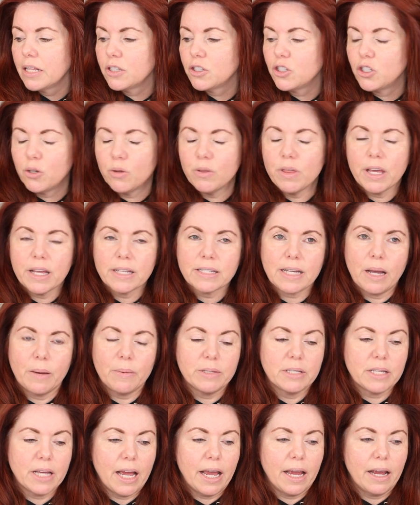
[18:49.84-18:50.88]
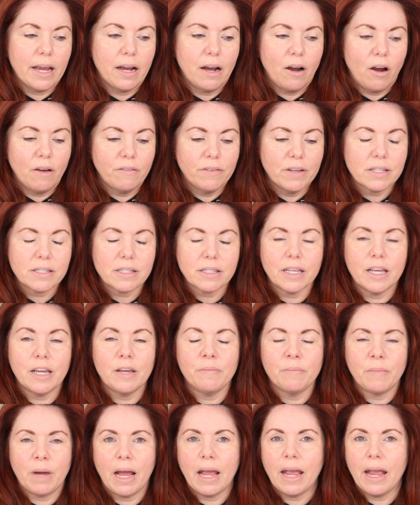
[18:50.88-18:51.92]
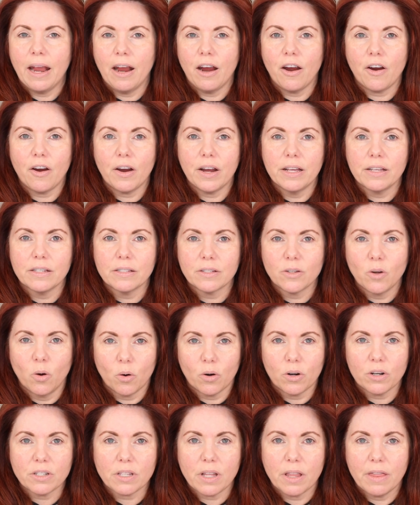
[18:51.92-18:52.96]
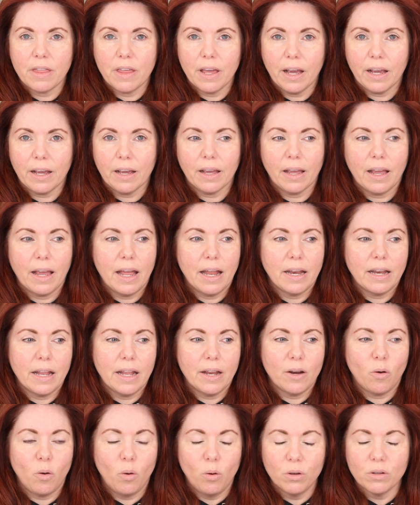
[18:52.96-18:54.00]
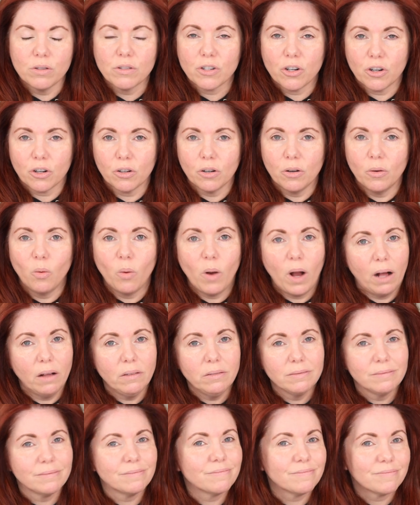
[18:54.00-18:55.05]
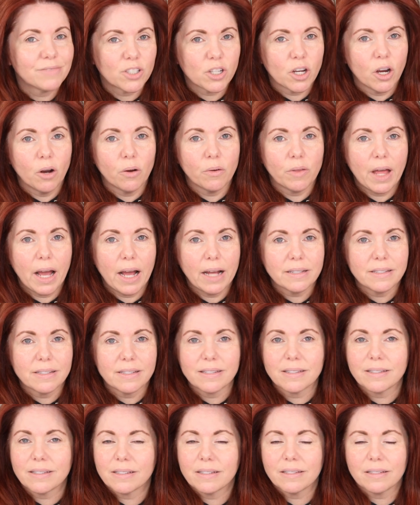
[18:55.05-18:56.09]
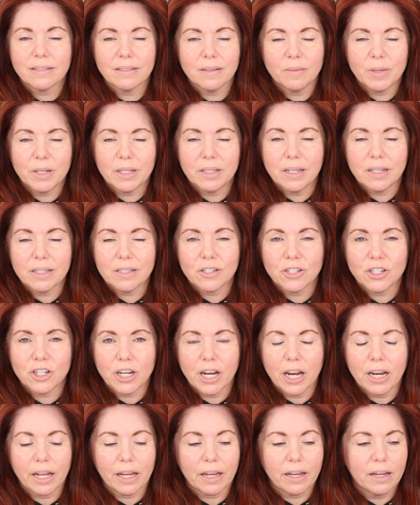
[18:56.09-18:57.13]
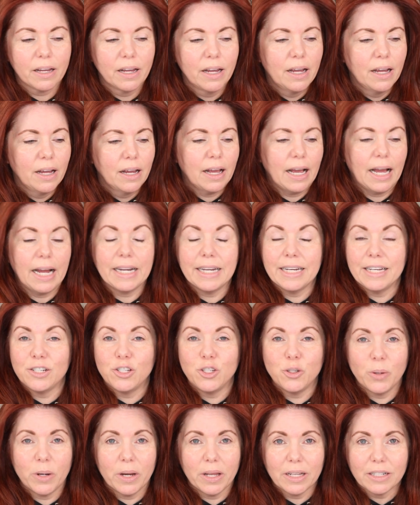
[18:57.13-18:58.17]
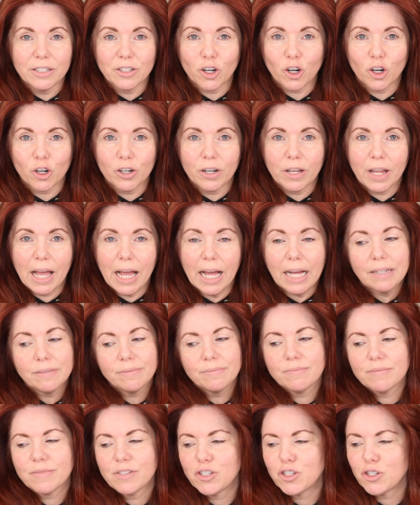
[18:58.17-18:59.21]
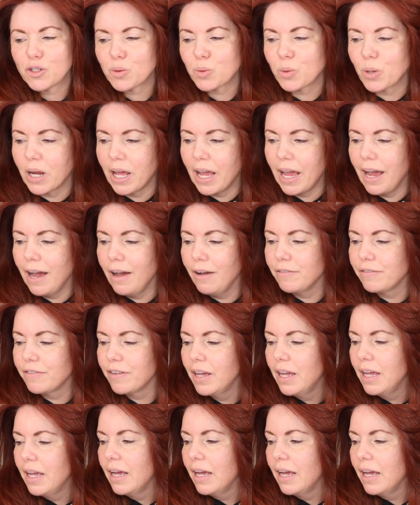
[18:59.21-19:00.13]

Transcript: Two things I would say. Obviously, my hair is coarse and thick and it holds curl well. So that's genetic. I didn't do anything to earn that. It's just what I have.